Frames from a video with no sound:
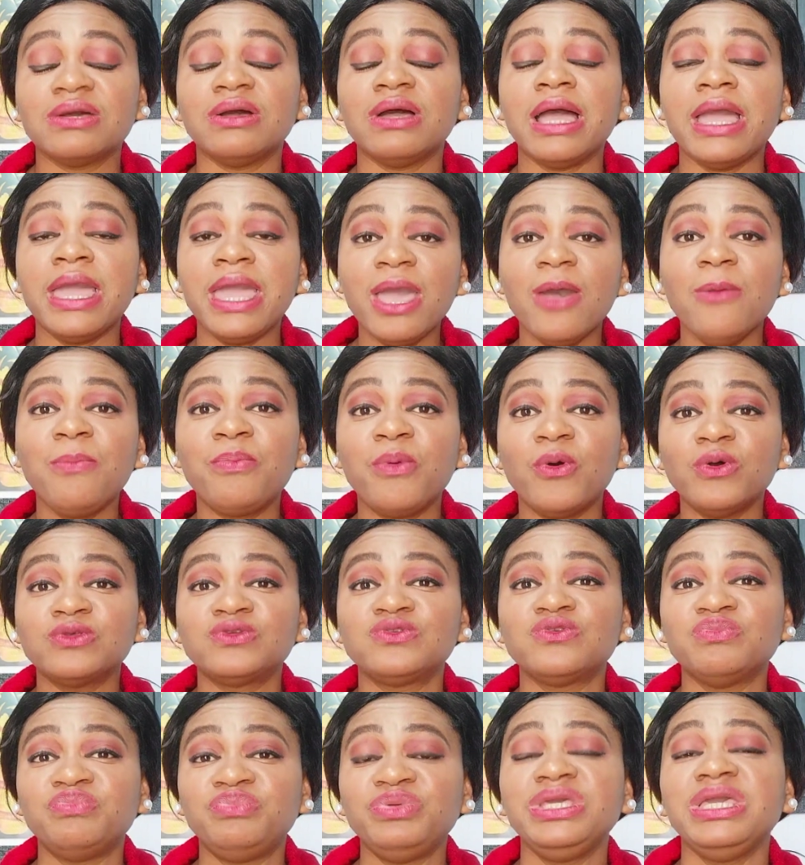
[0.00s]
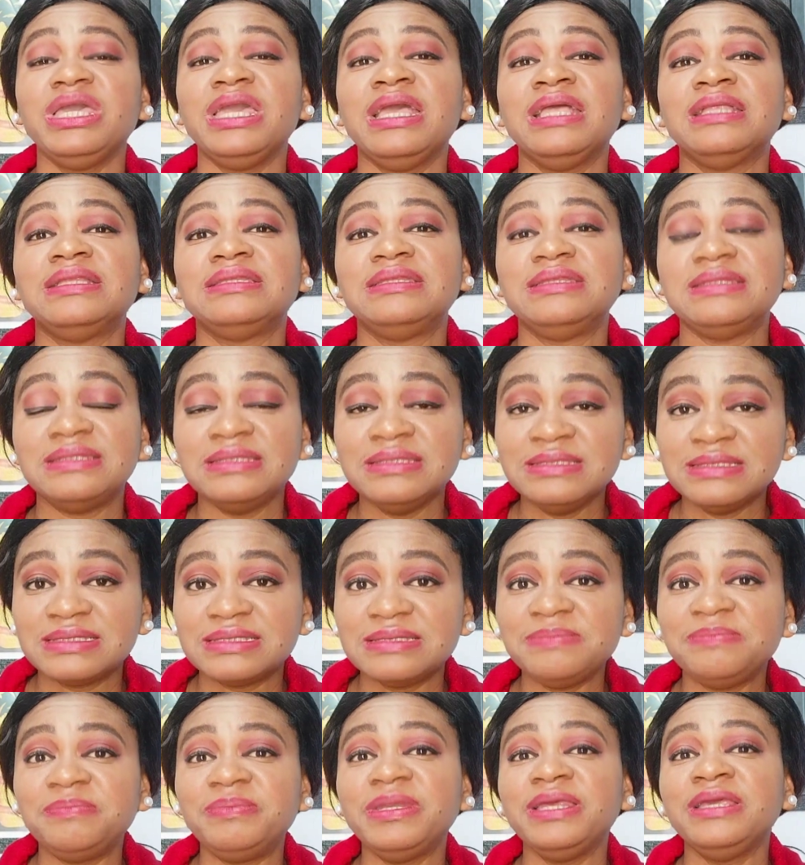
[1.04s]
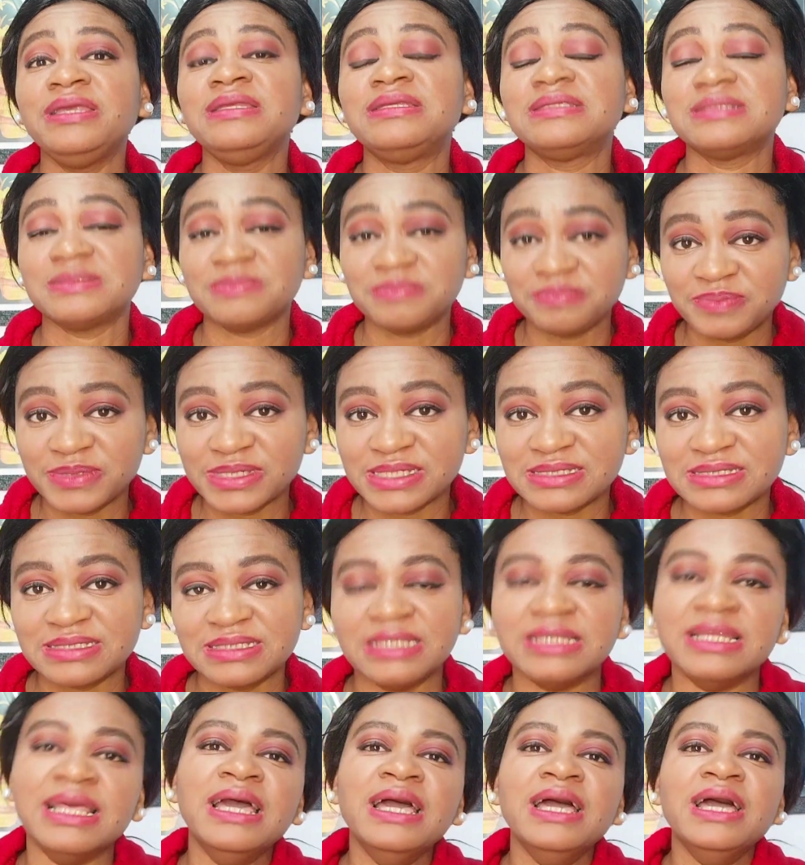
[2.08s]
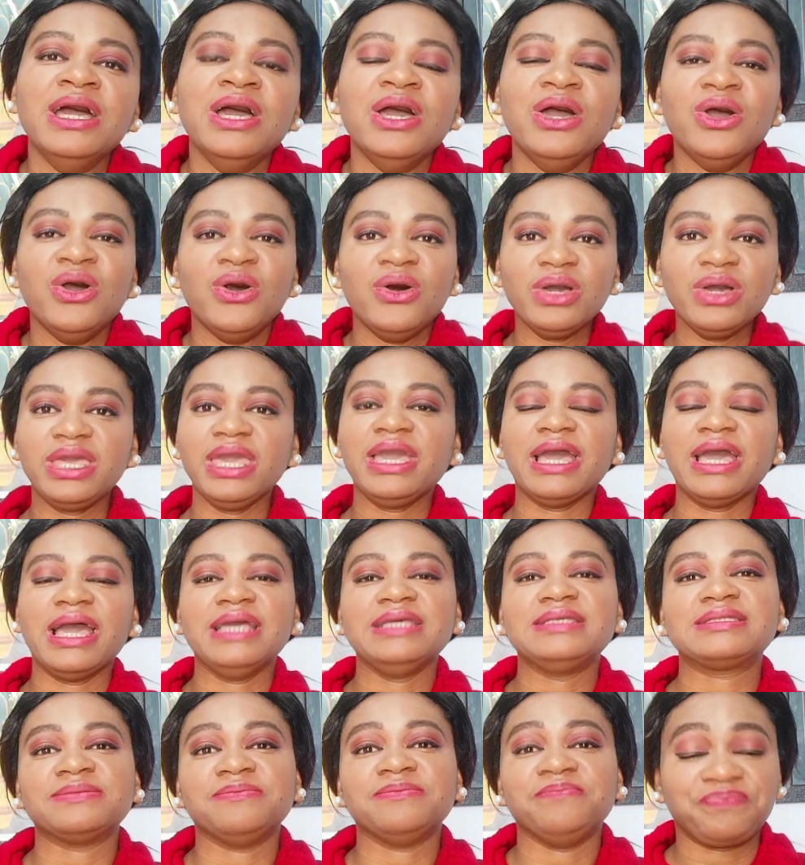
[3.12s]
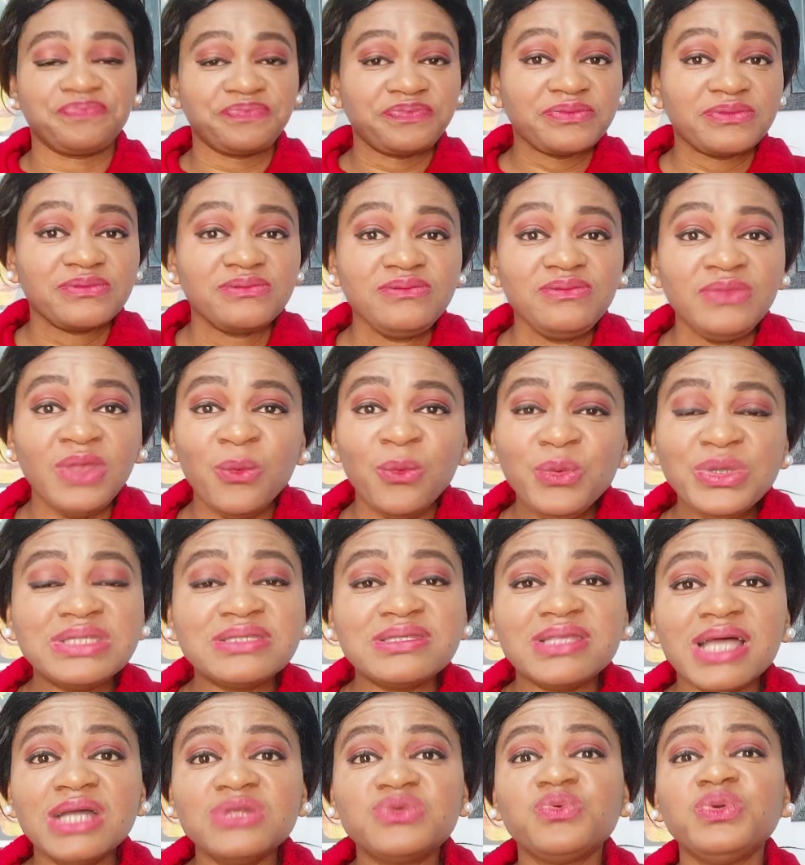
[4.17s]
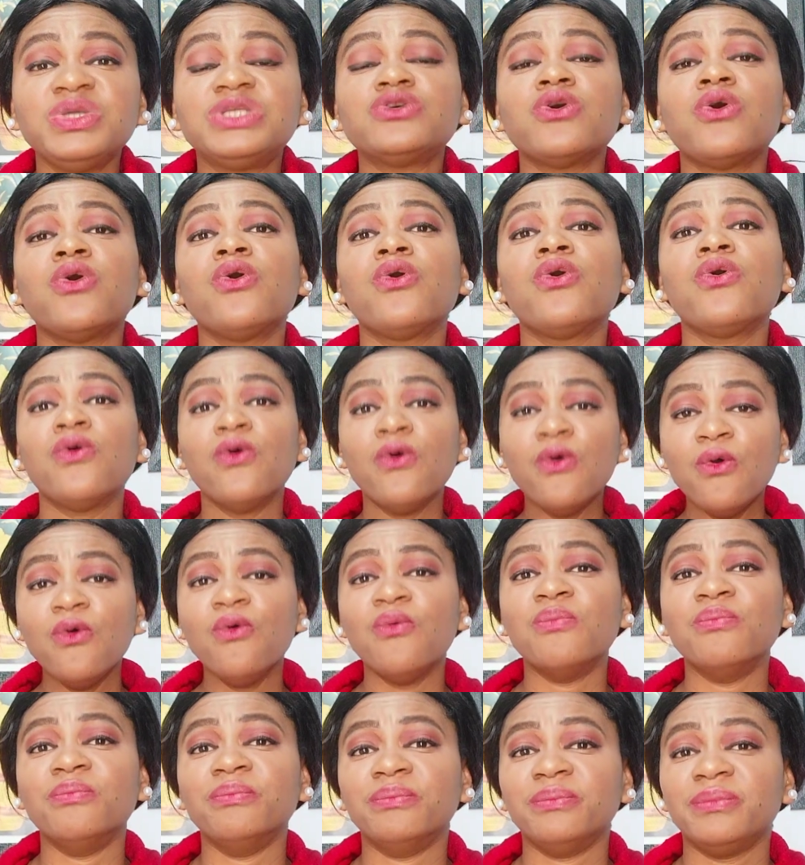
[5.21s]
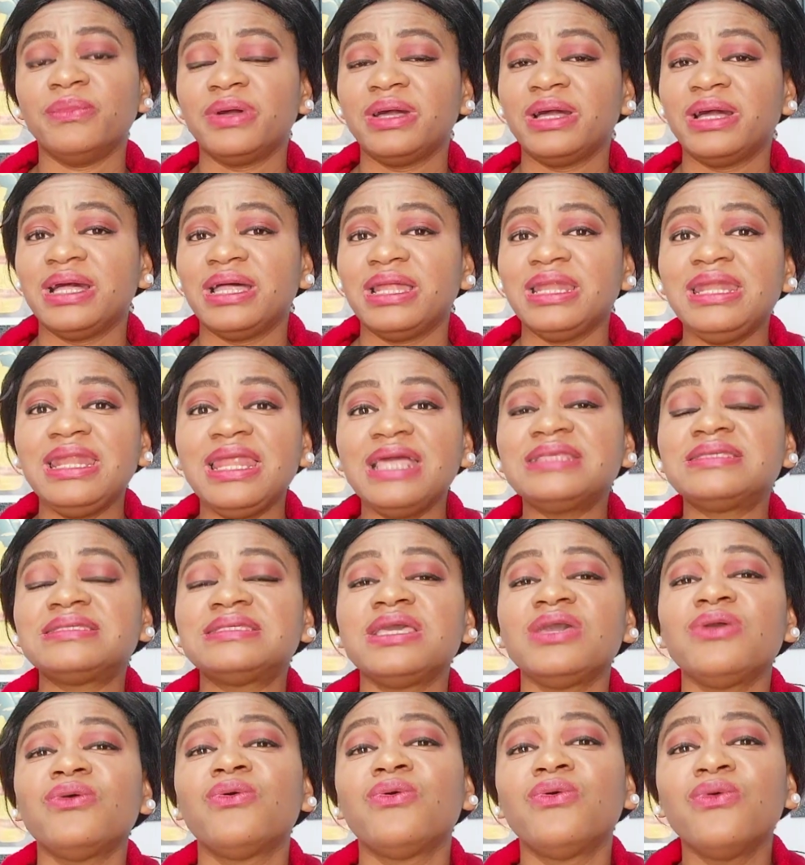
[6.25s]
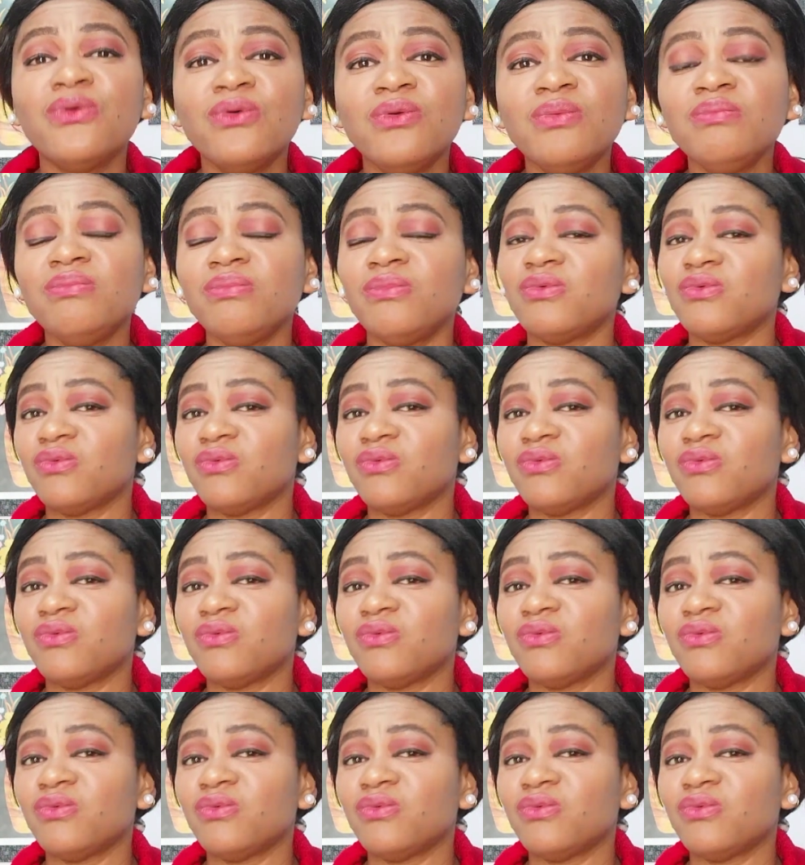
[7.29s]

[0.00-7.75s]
help us to be a disciplined person. Okay guys, we start with whom. Let's say those who